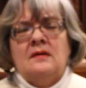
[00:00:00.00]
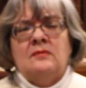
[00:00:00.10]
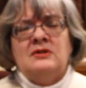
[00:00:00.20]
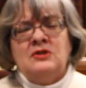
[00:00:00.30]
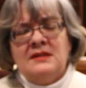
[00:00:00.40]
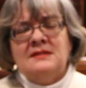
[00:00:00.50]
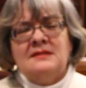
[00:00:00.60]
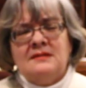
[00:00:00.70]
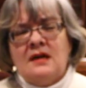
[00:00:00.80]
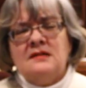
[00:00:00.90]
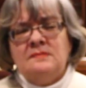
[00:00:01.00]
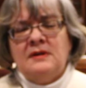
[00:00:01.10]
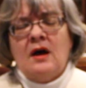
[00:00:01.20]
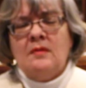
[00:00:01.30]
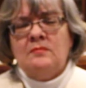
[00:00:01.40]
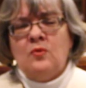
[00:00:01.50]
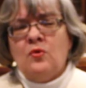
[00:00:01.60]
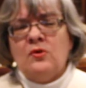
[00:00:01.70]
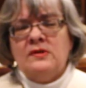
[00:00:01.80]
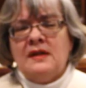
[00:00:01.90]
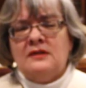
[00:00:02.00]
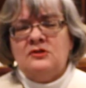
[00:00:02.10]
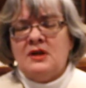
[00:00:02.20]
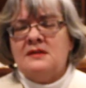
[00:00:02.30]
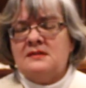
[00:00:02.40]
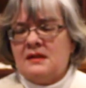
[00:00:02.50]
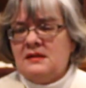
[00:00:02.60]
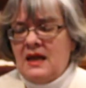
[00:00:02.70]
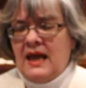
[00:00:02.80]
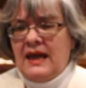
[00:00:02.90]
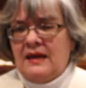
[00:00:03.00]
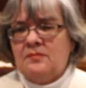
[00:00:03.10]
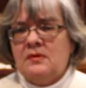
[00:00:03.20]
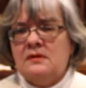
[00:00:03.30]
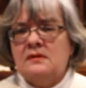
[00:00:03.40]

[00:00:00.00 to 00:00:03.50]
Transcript: When Jesus does become more than just a name,